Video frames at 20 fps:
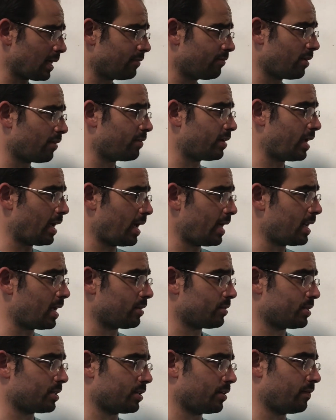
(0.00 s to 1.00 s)
If you have an 8
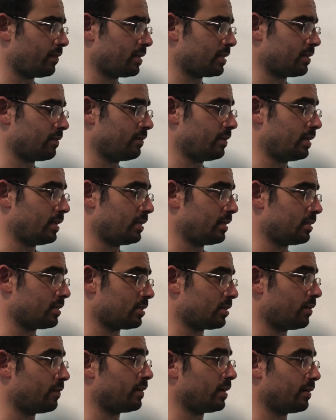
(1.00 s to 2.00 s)
ounce serving
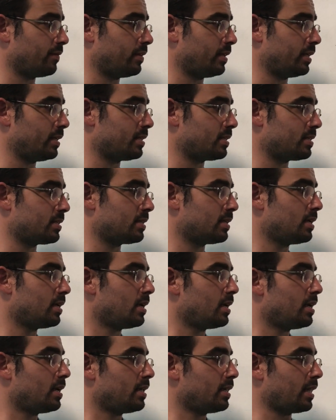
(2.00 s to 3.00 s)
of this,
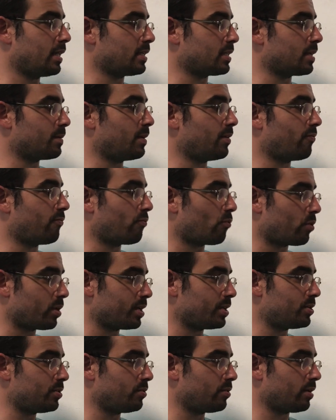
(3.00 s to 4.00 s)
that's gonna be
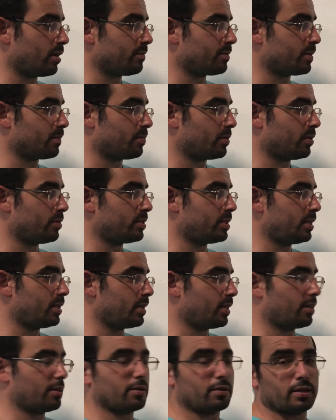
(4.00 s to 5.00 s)
42 grams of protein
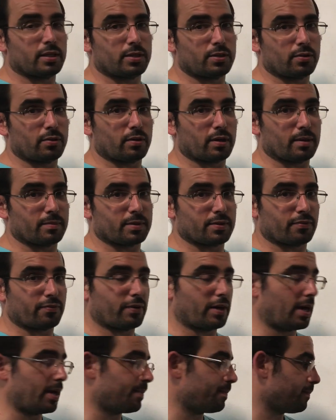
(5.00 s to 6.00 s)
and 32 grams of
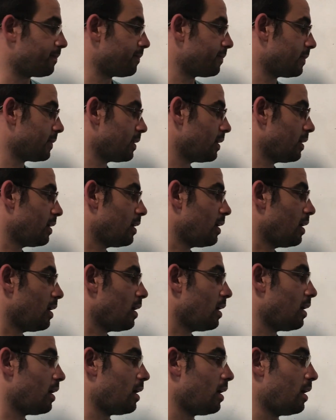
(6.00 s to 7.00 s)
fat.
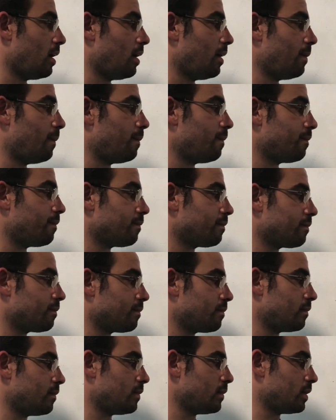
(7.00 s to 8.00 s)

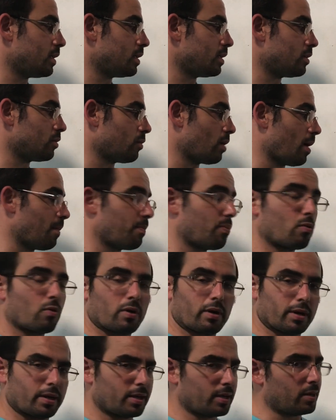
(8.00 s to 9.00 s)
Ground
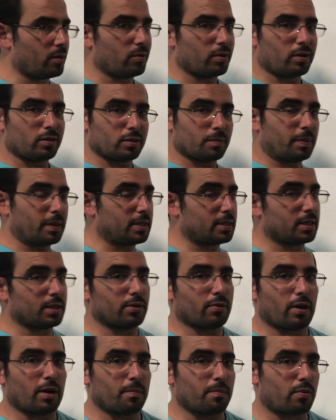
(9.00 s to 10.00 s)
pork, you know, it all depends on
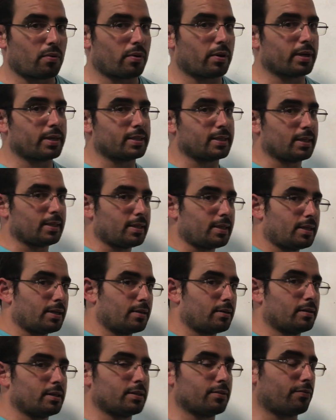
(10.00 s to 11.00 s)
the ground pork. Is it
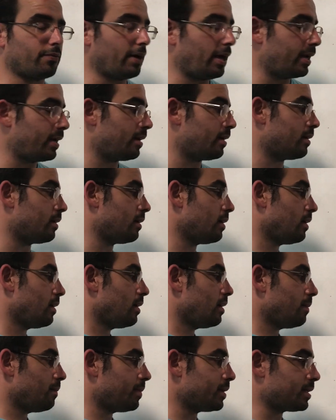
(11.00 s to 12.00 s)
leaner, is it fattier?
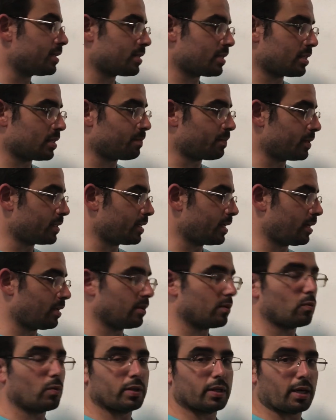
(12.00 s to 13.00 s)
But just this
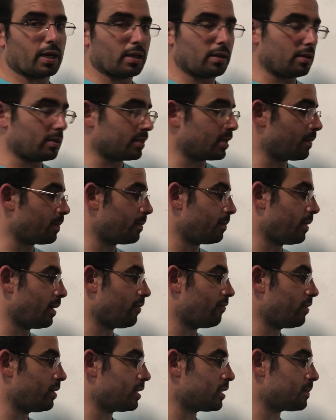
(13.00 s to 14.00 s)
particular one that I looked up in my
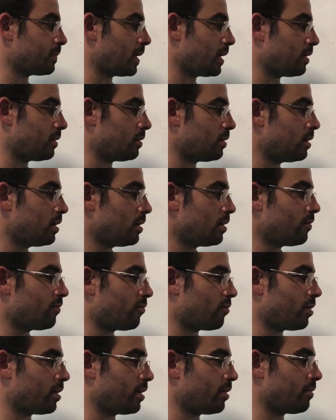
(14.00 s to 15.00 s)
fitness pal,
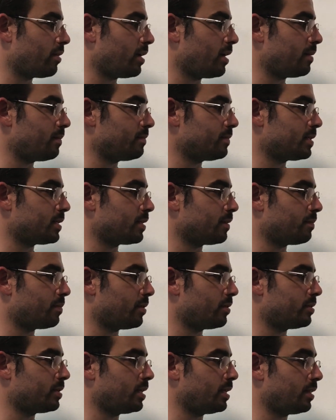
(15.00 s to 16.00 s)
40 grams of
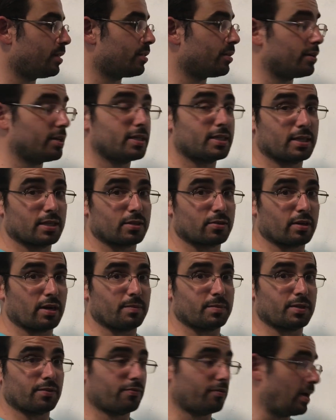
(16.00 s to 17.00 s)
protein, 36
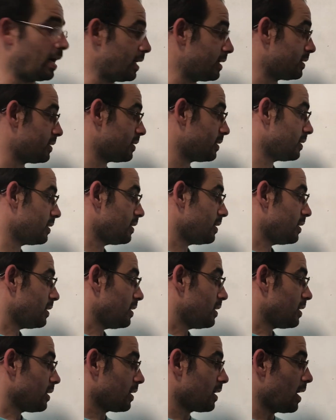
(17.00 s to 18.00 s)
grams of fat.
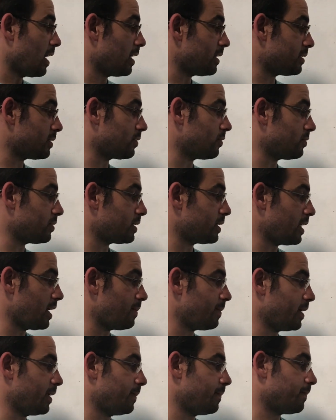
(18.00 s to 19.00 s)
Costco
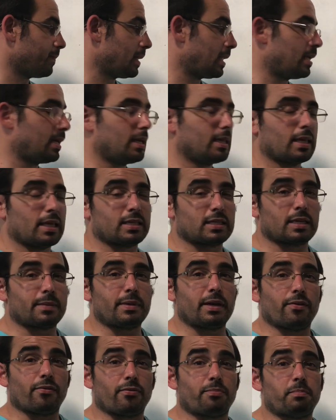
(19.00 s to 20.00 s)
salmon, that's
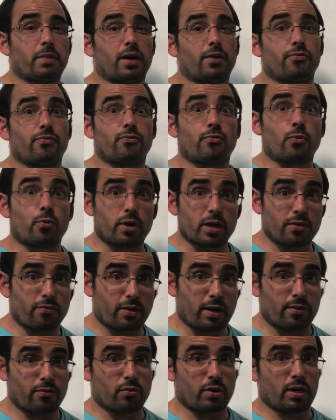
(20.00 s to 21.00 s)
gonna be about
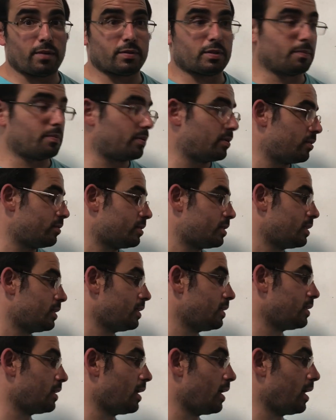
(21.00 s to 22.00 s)
45 grams of
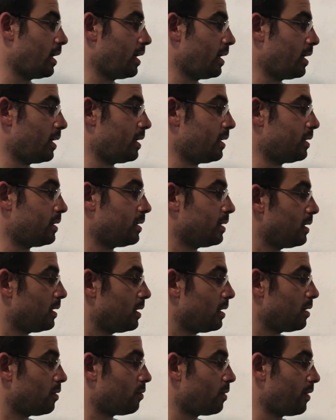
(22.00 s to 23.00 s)
protein and
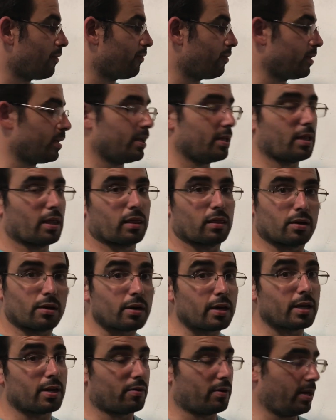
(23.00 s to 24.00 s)
roughly
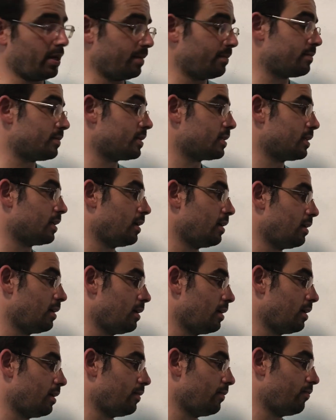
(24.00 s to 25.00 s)
30 grams
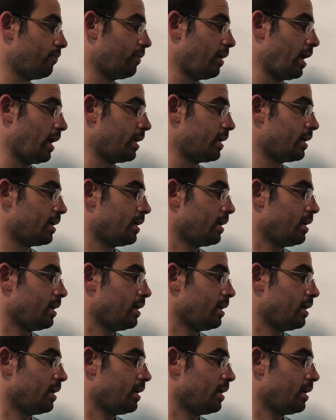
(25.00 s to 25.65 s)
of fat.